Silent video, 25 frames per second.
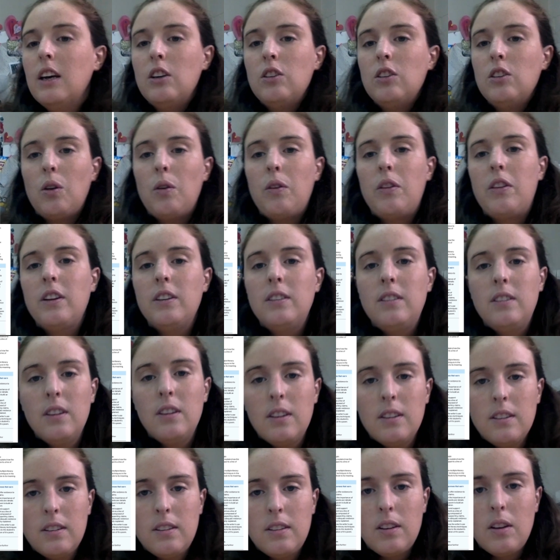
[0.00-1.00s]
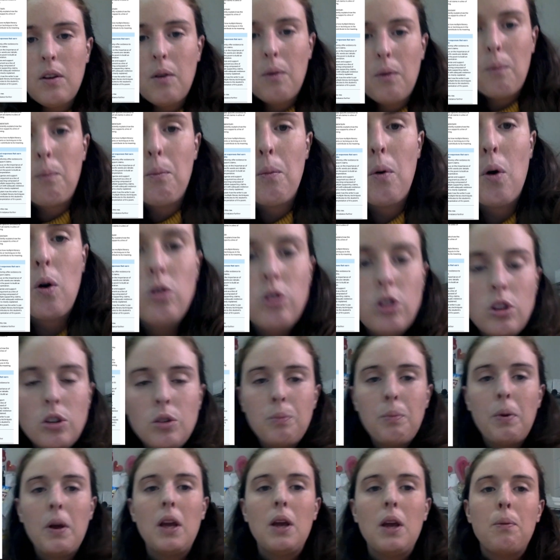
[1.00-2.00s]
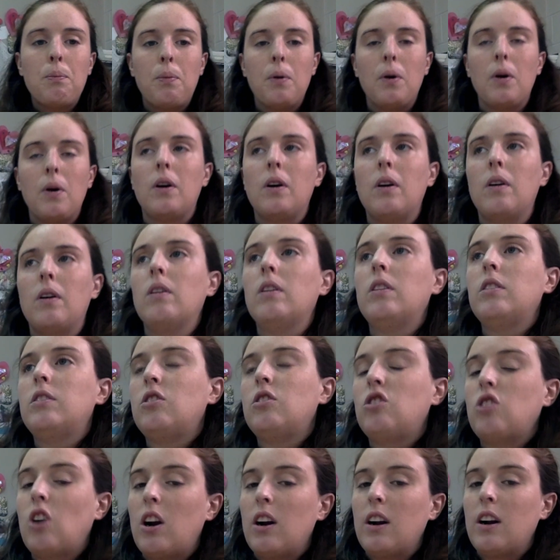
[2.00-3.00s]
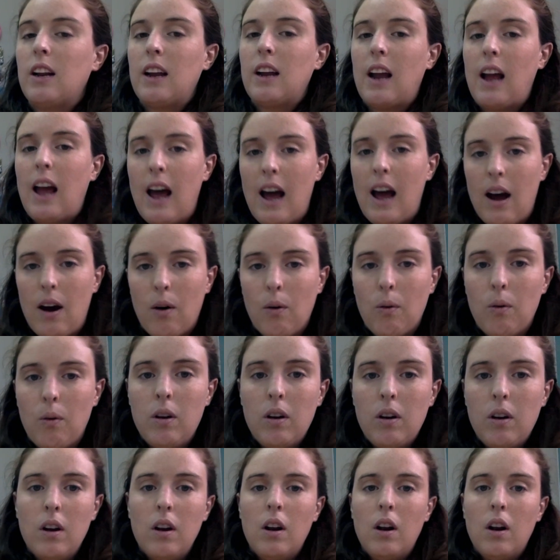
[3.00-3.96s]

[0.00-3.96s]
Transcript: So this is, most people starting out